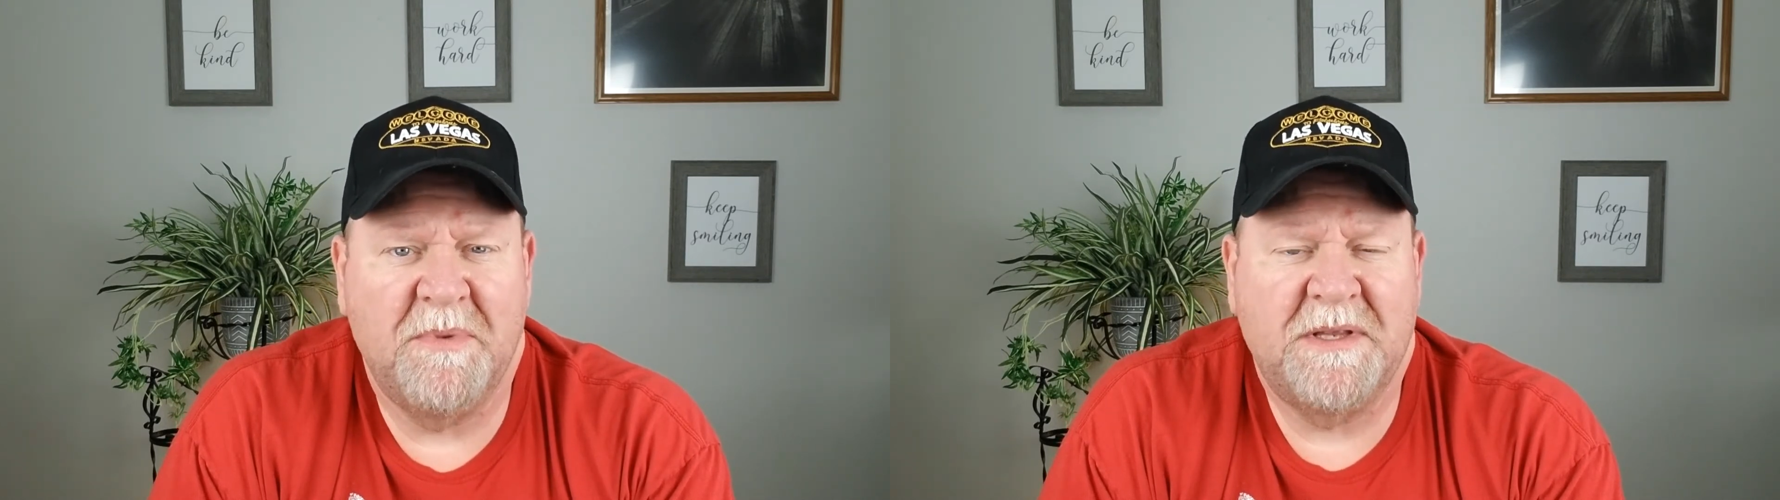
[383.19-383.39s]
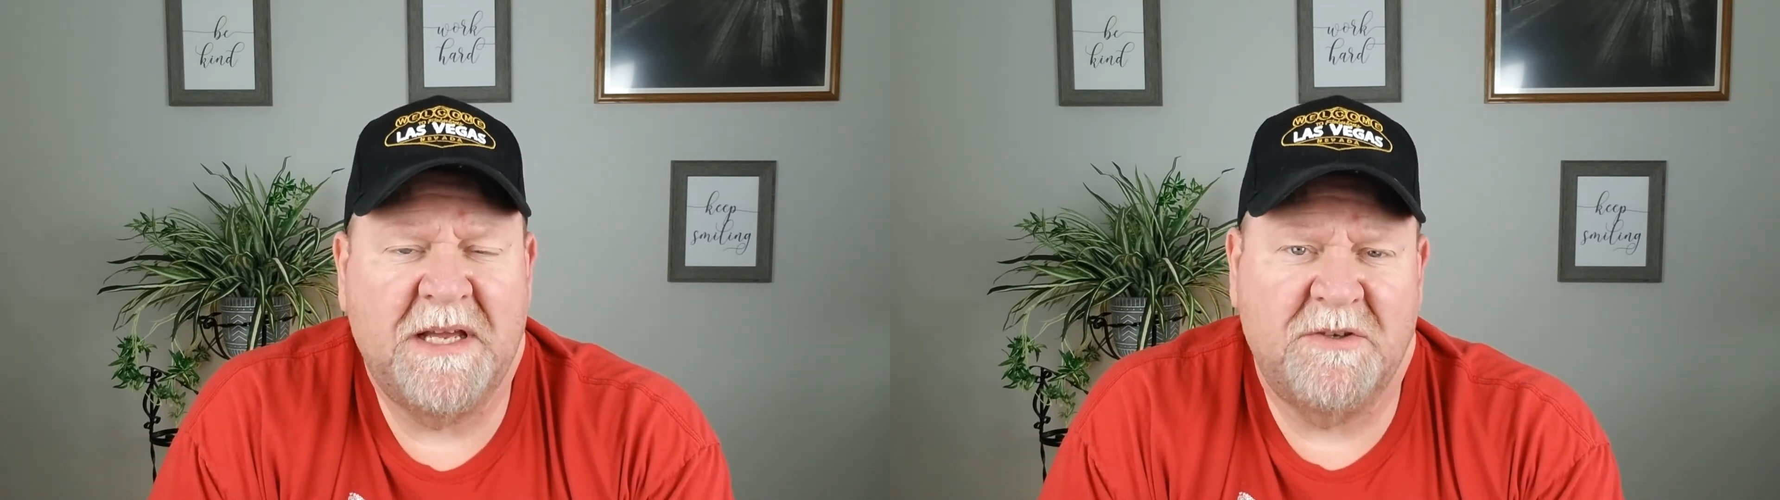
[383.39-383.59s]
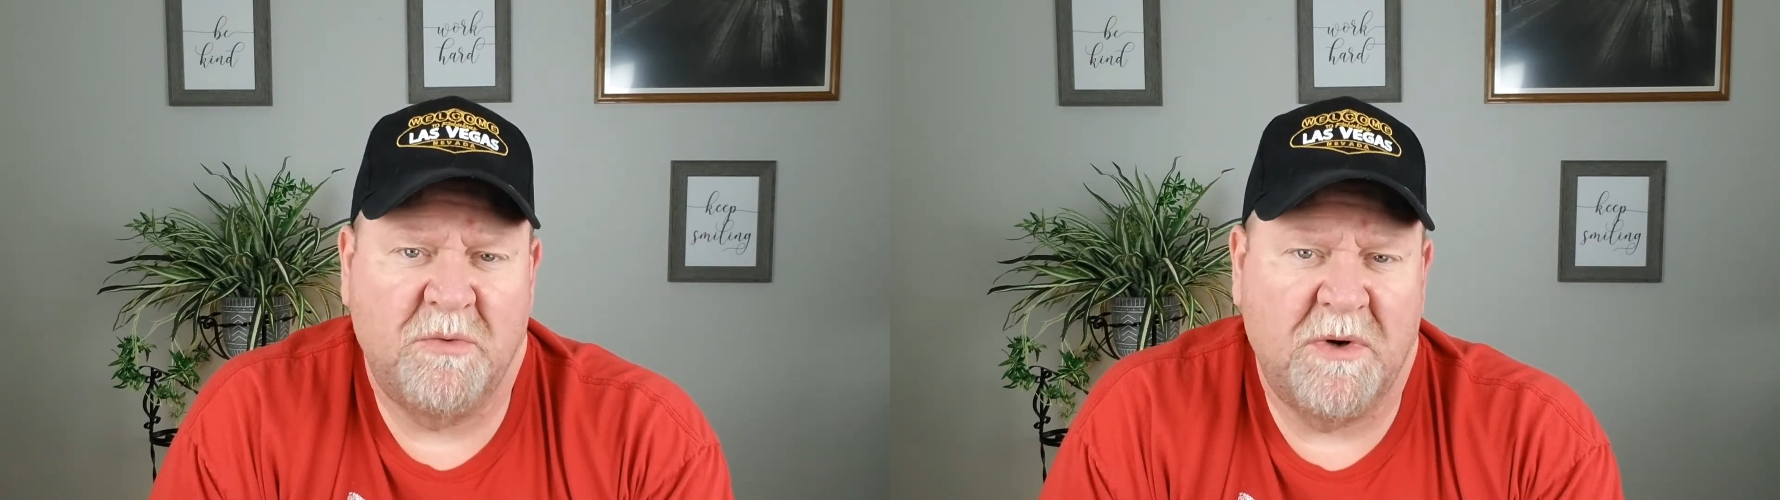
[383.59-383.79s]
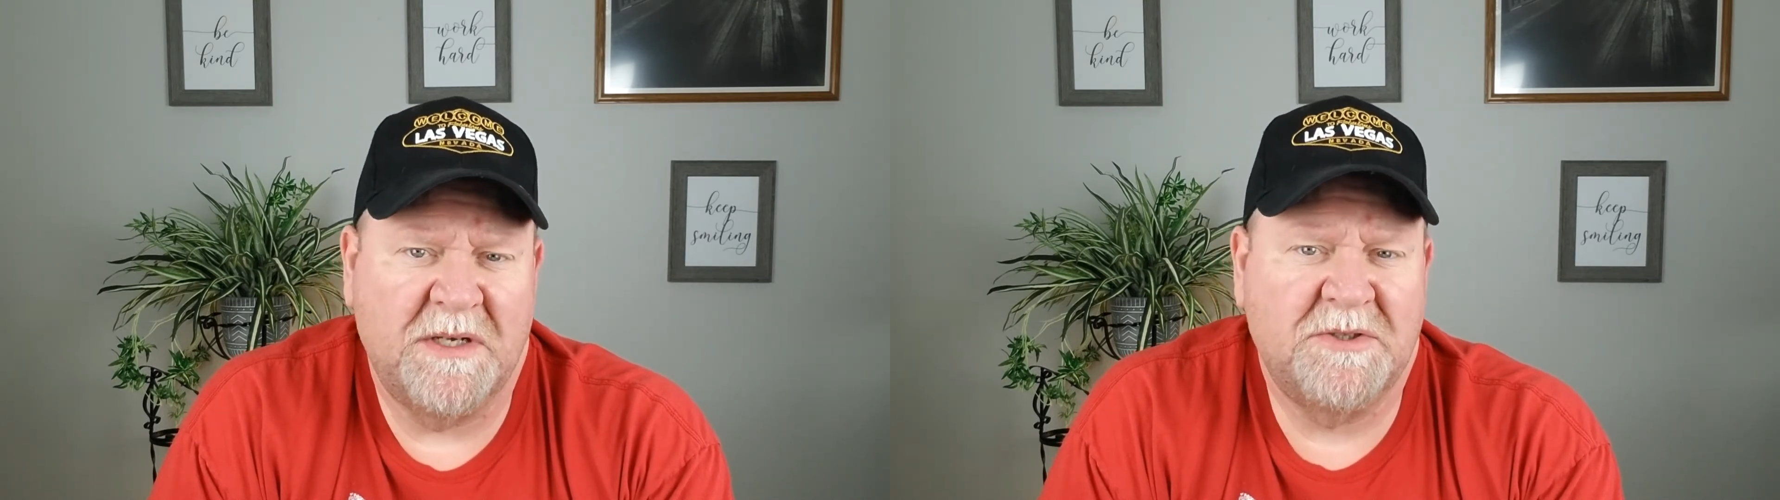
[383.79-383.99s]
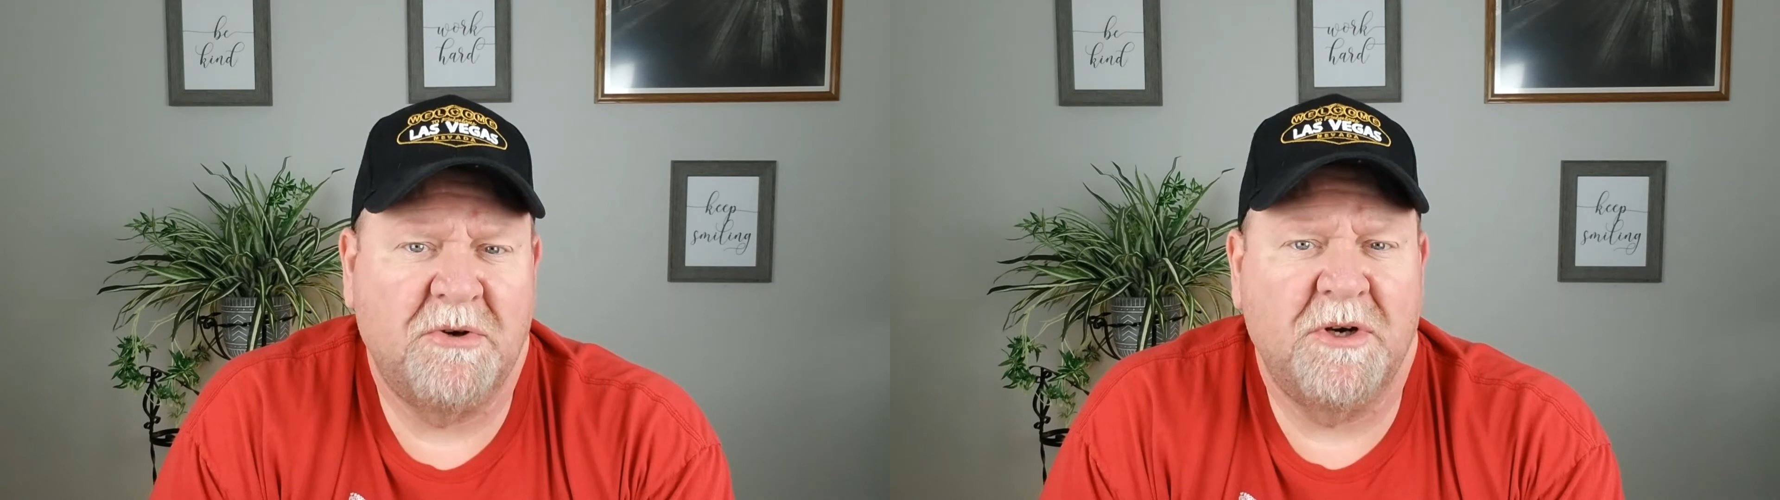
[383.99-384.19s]
But that's where
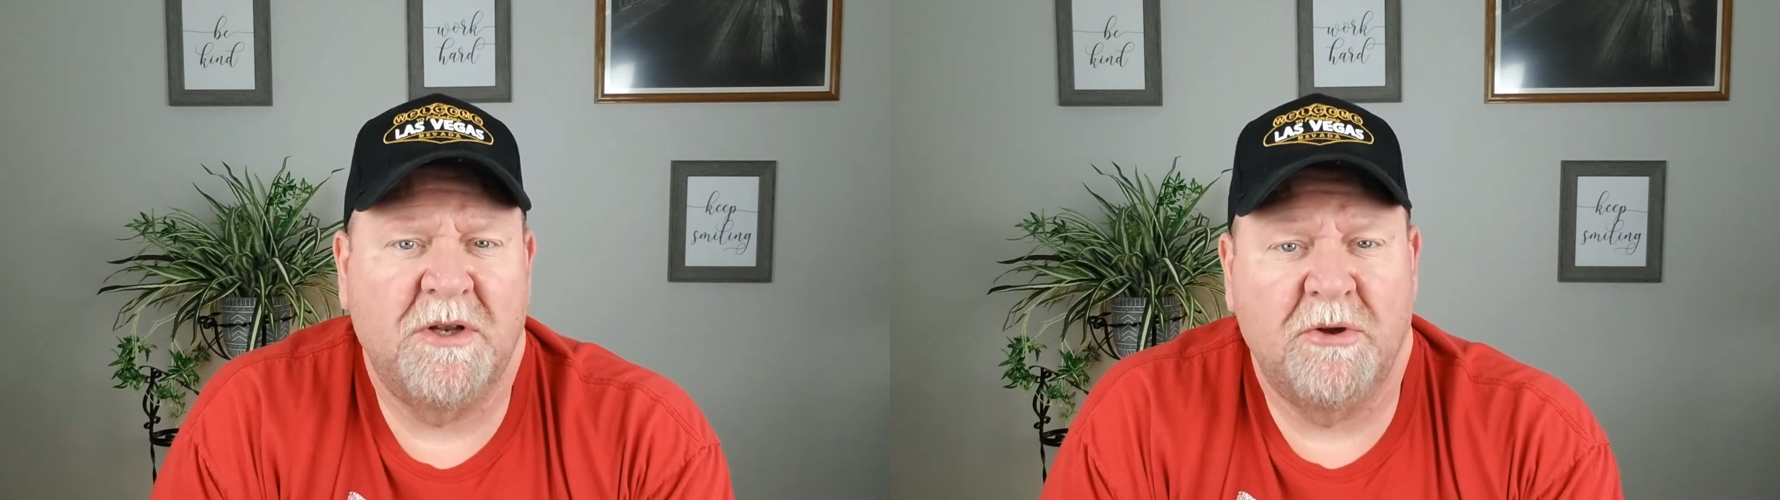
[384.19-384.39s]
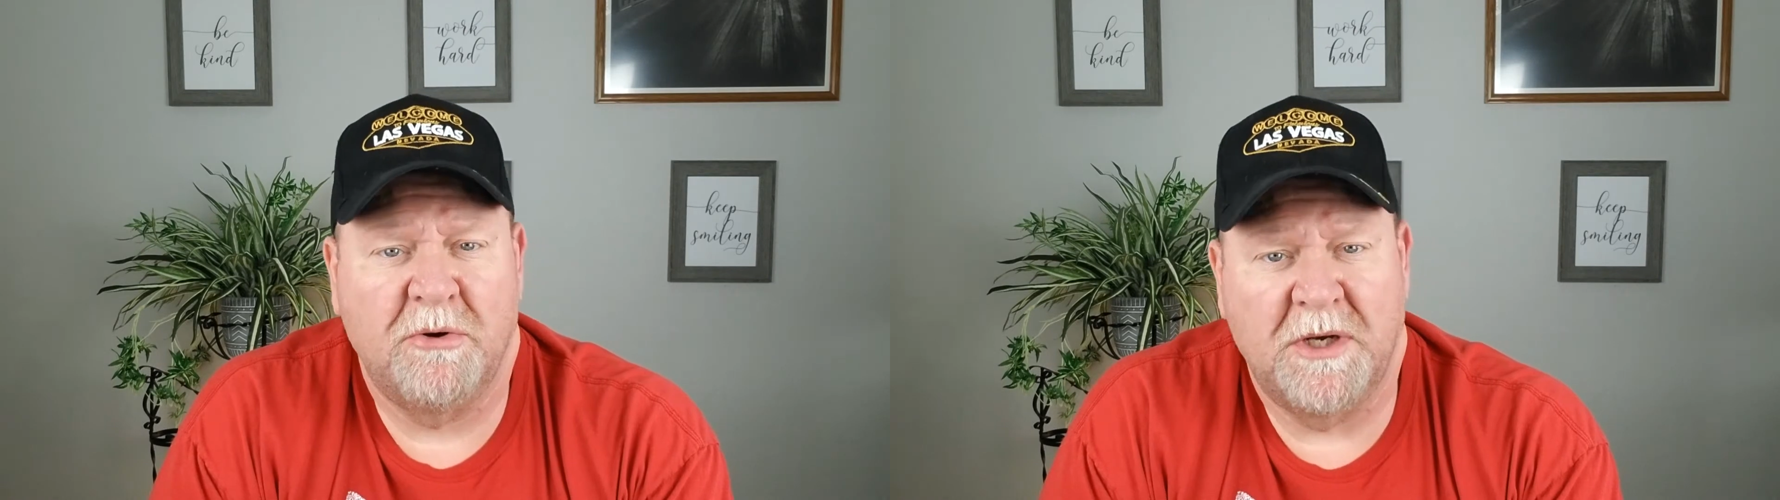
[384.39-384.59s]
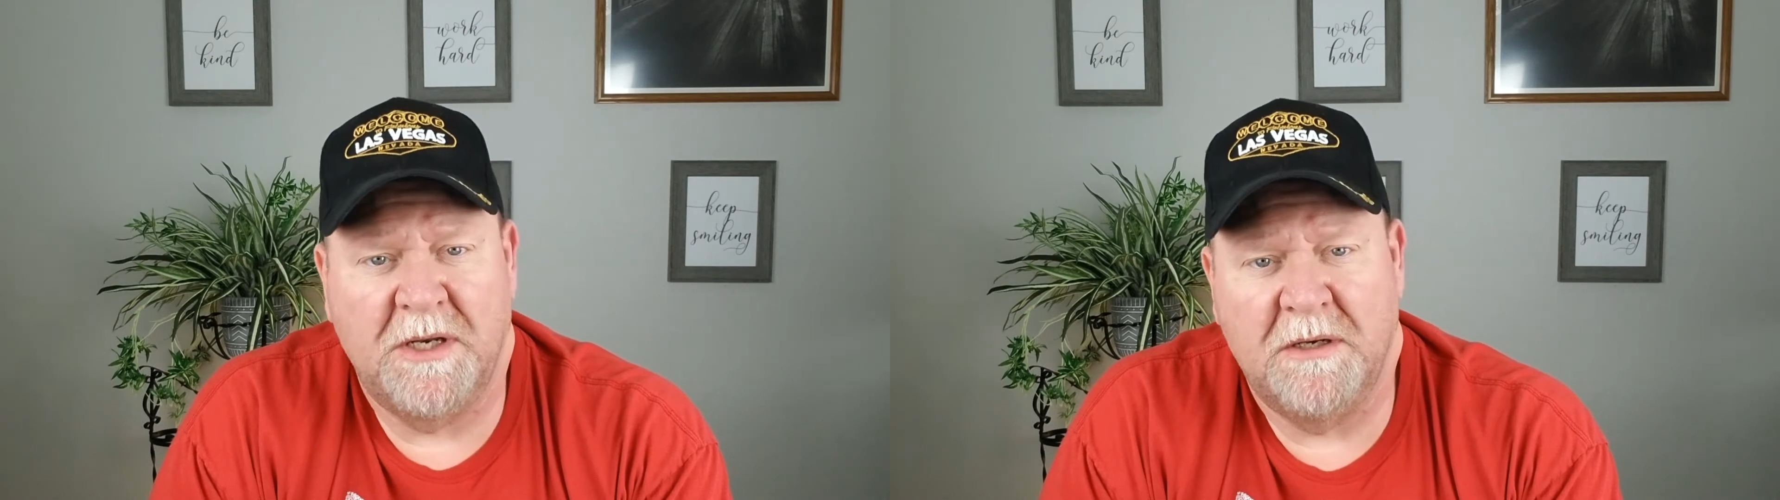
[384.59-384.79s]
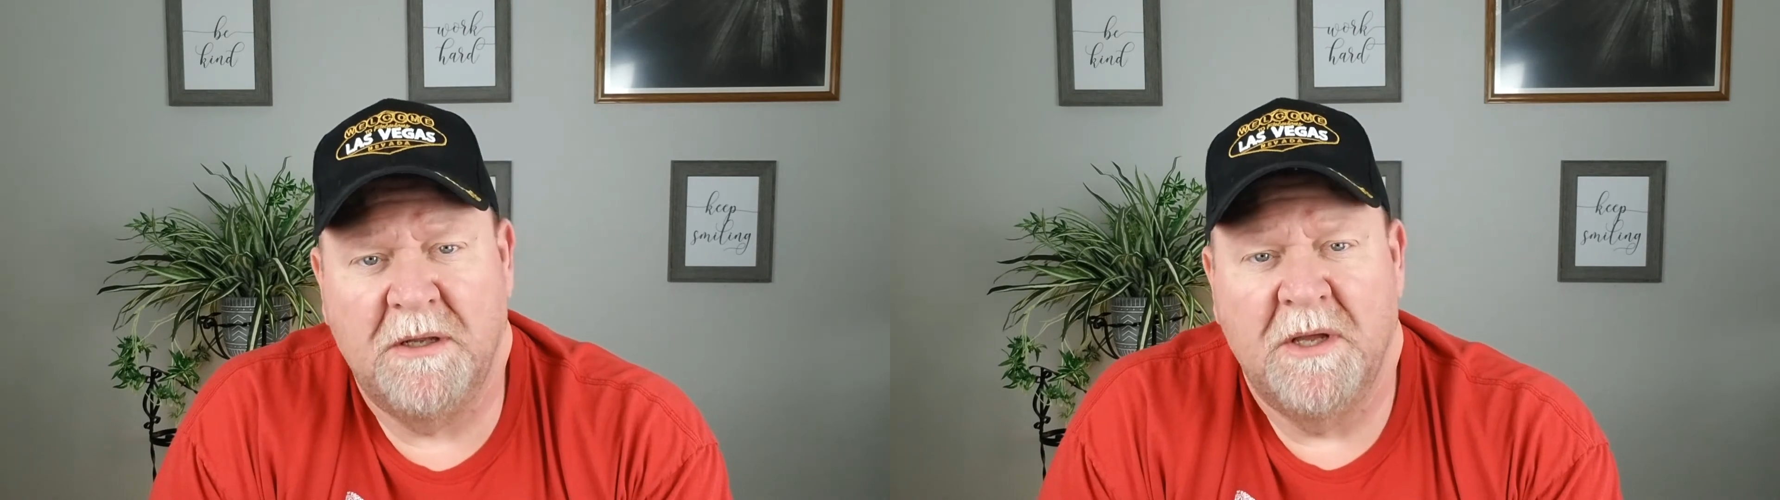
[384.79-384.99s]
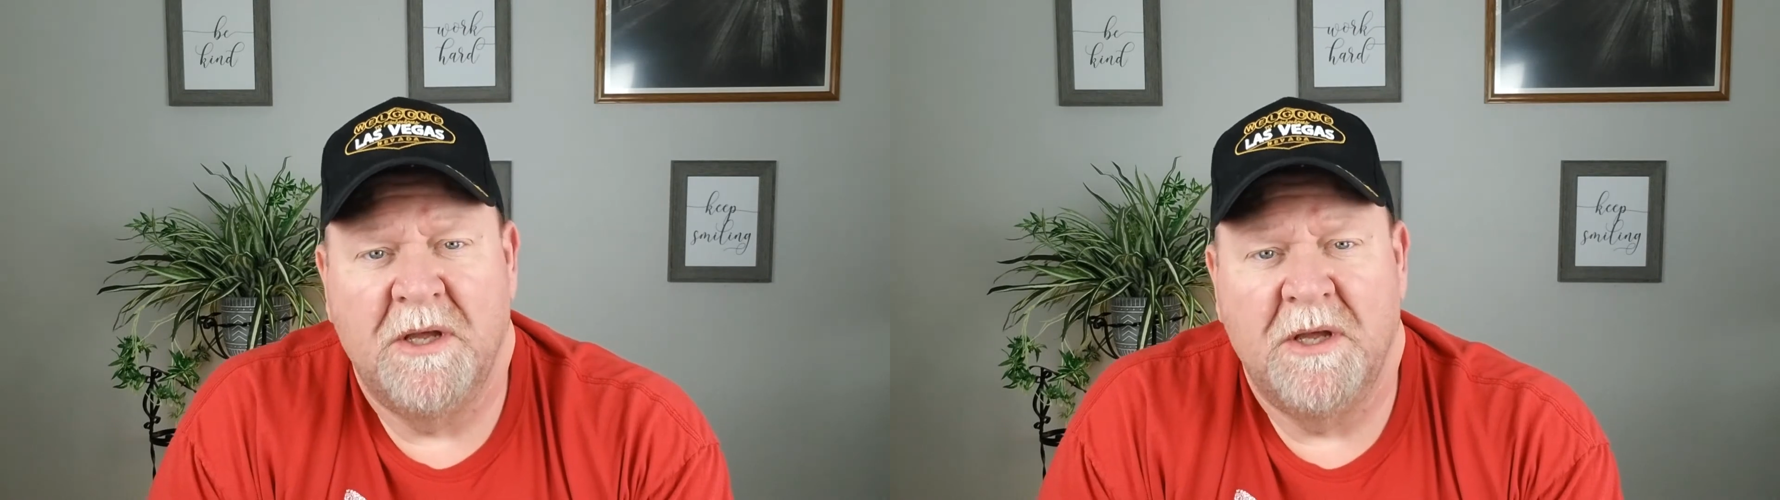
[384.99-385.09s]
I started learning